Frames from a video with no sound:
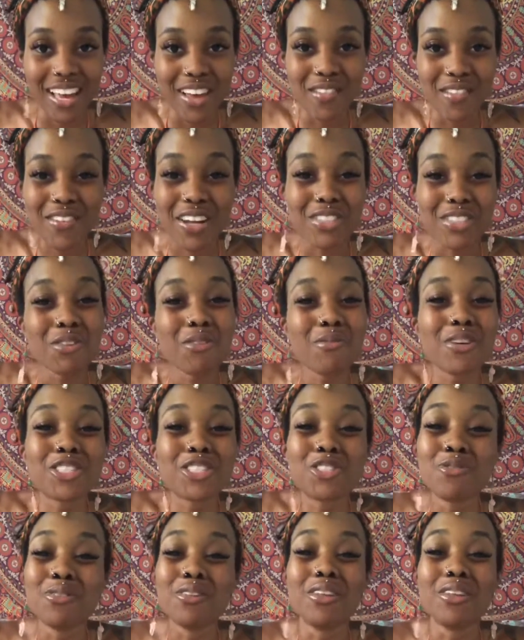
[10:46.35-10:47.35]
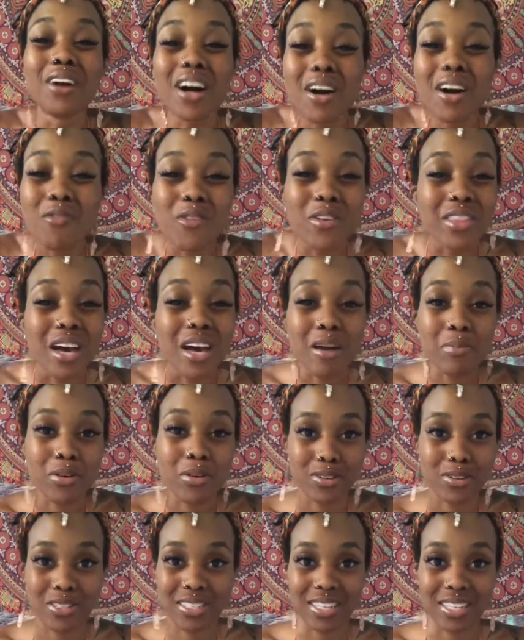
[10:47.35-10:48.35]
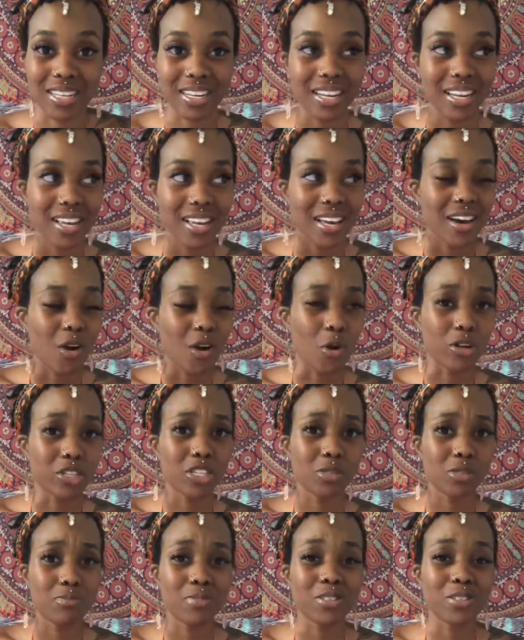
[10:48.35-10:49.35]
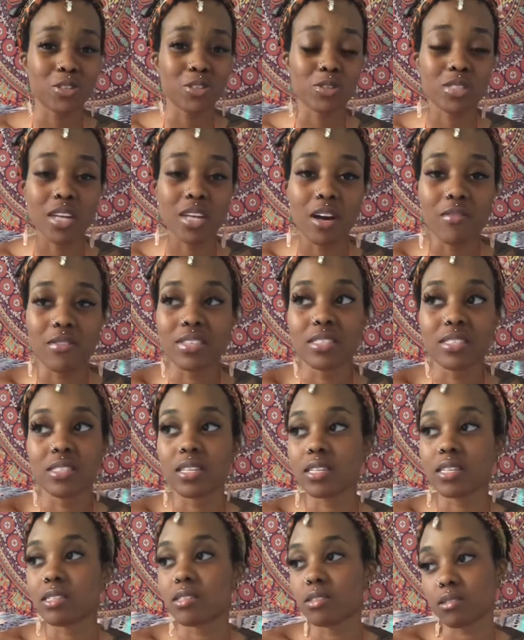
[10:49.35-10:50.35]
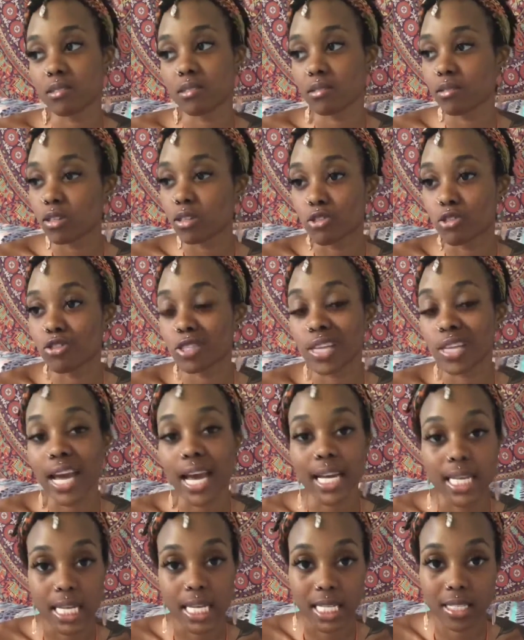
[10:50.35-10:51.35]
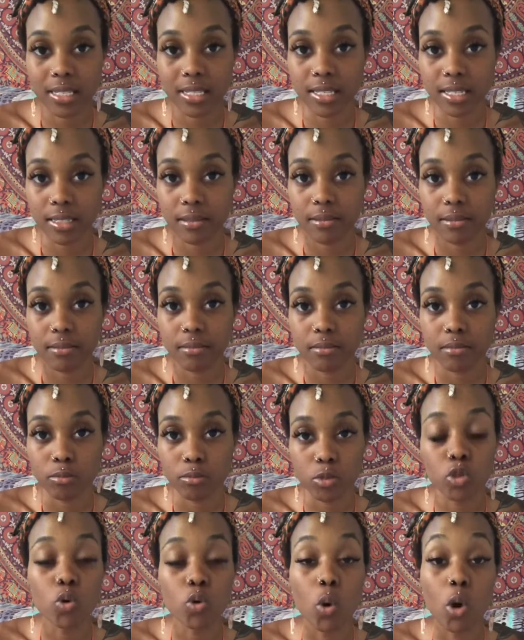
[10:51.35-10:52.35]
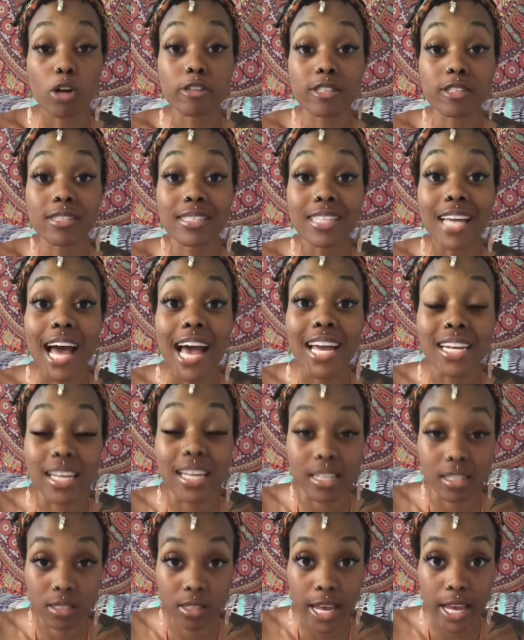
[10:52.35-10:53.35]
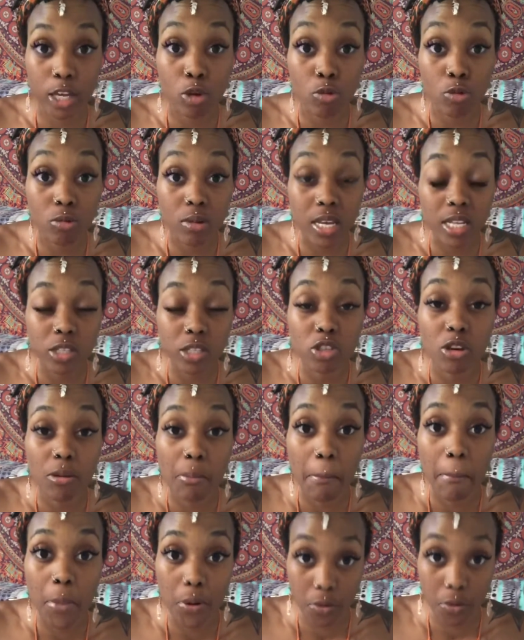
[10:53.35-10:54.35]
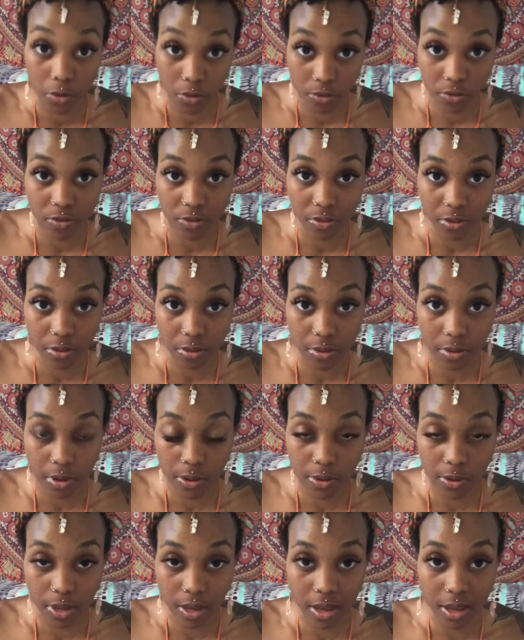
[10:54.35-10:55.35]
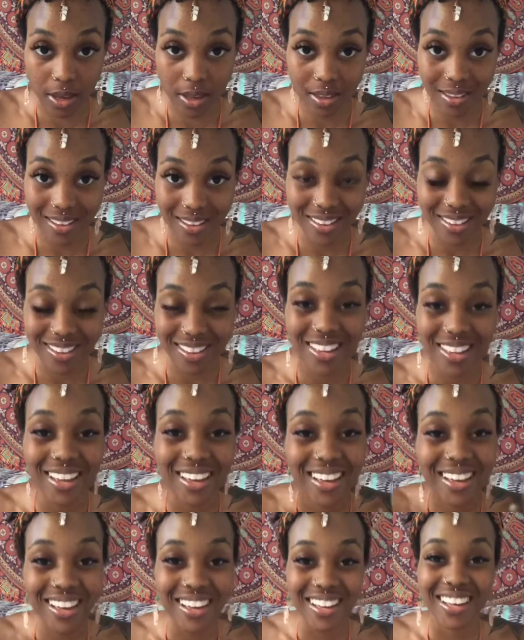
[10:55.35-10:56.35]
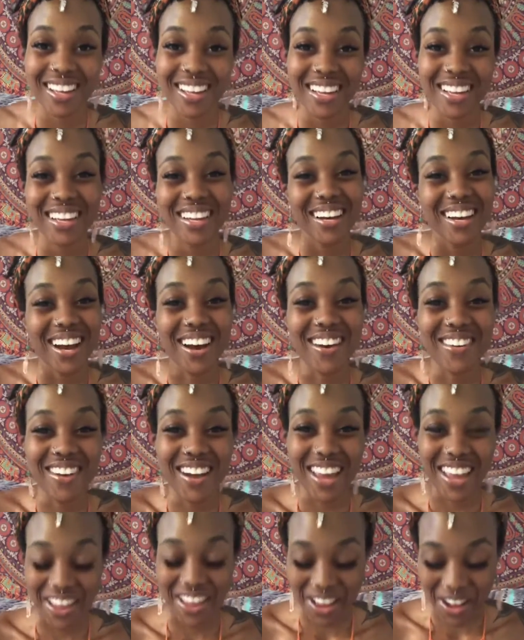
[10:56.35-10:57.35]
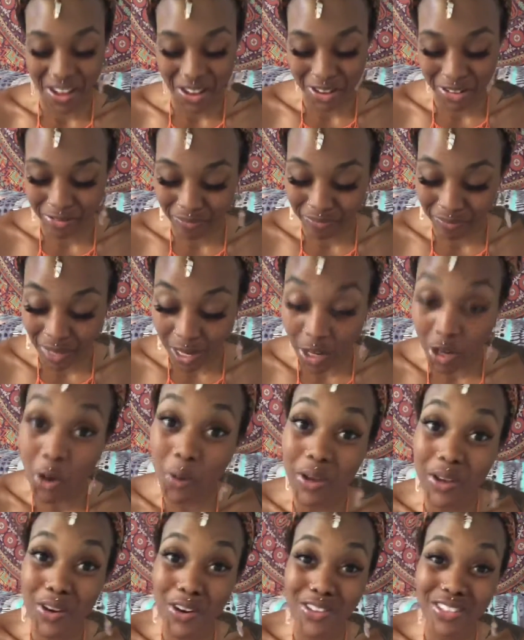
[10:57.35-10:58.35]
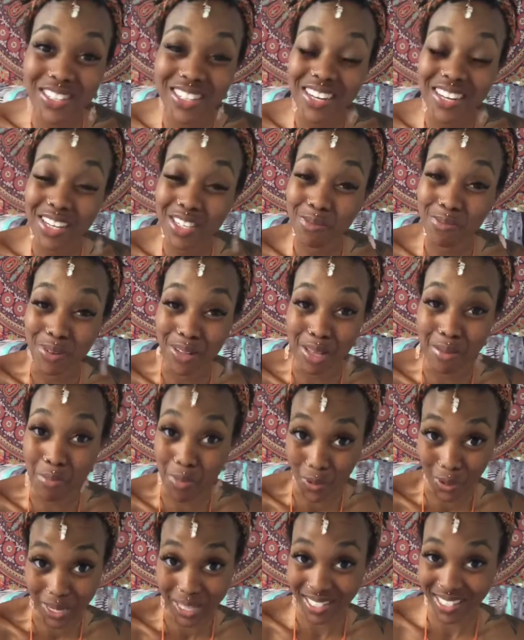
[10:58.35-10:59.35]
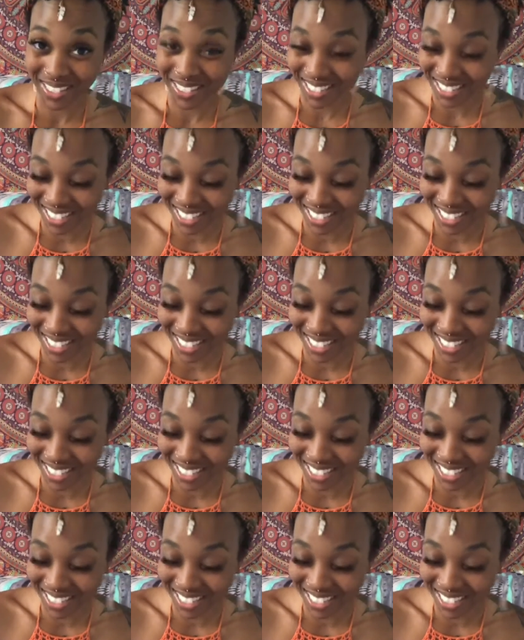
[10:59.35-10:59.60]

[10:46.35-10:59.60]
If you're not doing what you love with that person, or just with yourself, you're stagnant. You are stagnant, and you need to move. Okay. All right. Going on to the next bullet point.